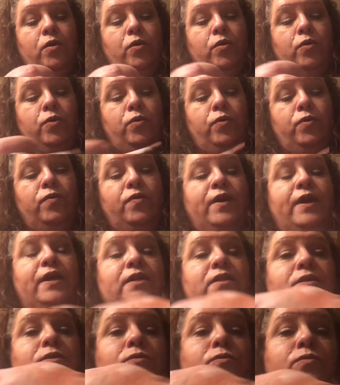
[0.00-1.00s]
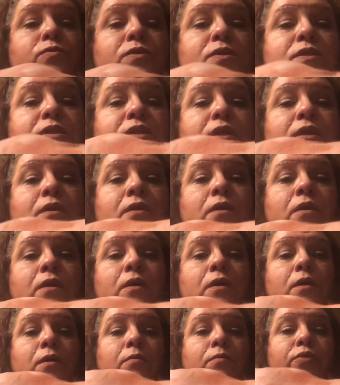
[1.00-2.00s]
Ooh, that's really
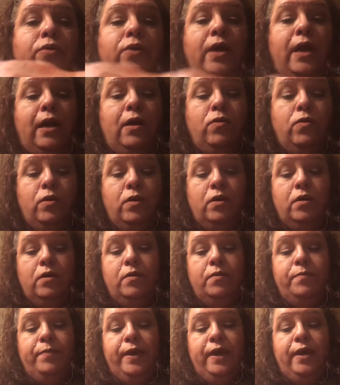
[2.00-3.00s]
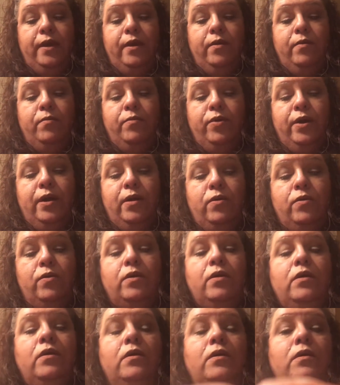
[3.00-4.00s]
brown, pale brown.